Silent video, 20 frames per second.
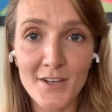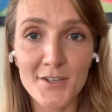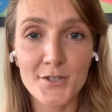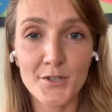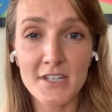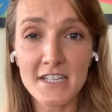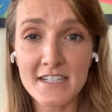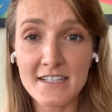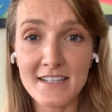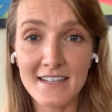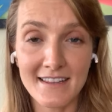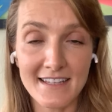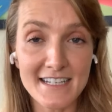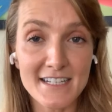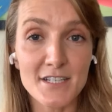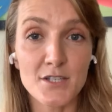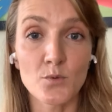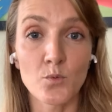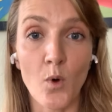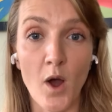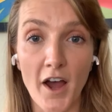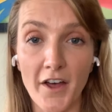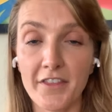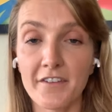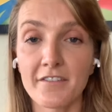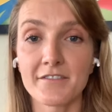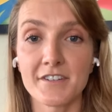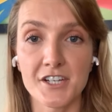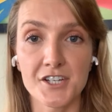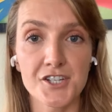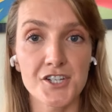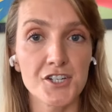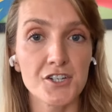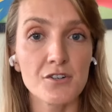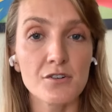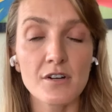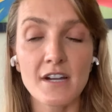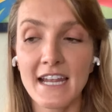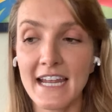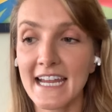So this swath of
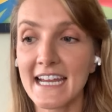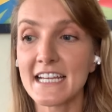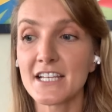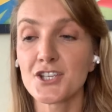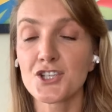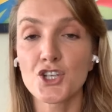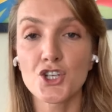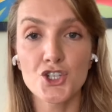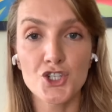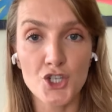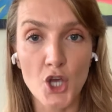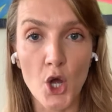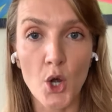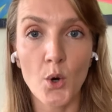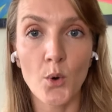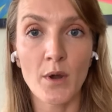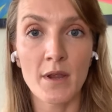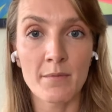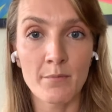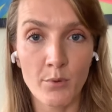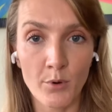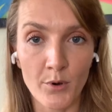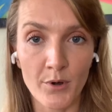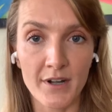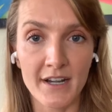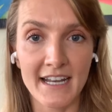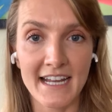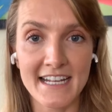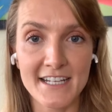tissue is so important.